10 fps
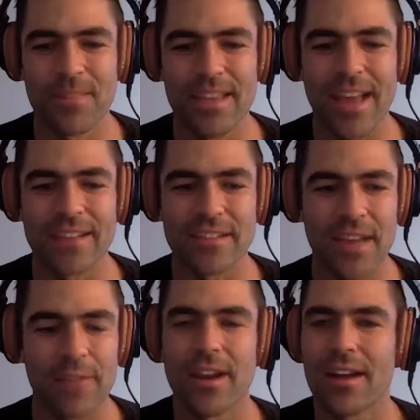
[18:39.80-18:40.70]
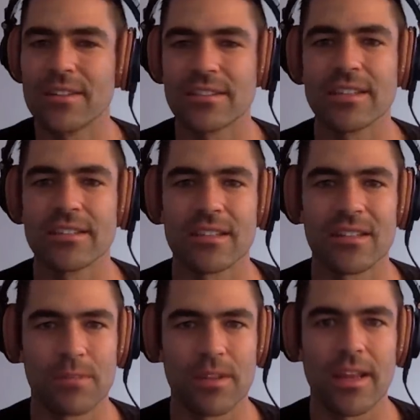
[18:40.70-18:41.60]
Yeah. So that one obviously is going
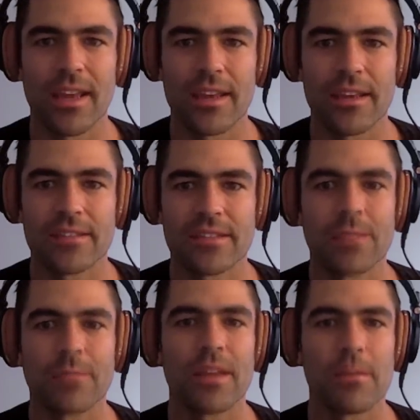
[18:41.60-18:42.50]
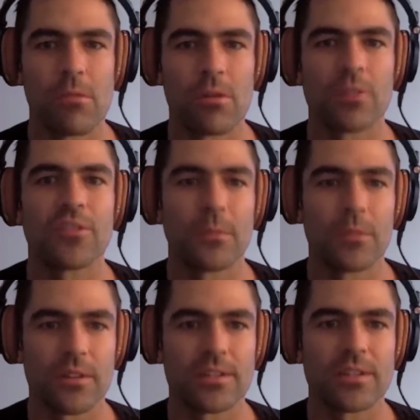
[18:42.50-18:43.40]
to play, it's going to play more
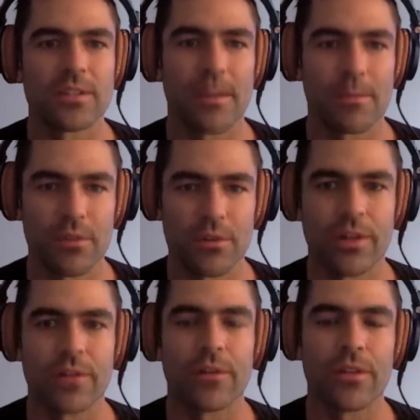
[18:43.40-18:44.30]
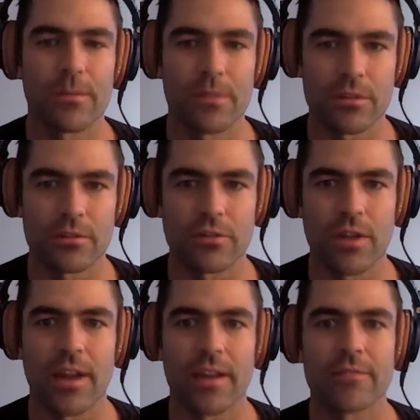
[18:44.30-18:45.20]
similar to like that Pure Aero, that Pure
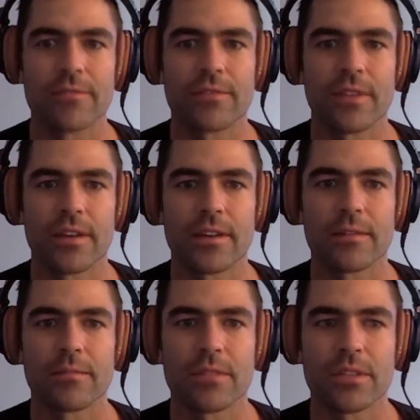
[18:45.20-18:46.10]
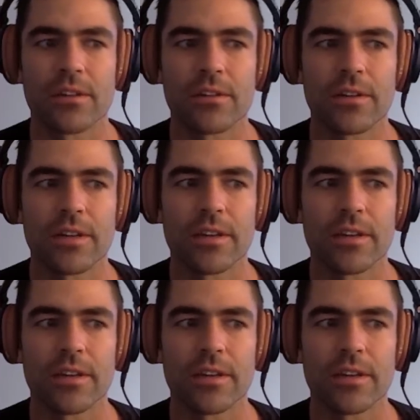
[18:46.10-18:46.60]
Drive, you know,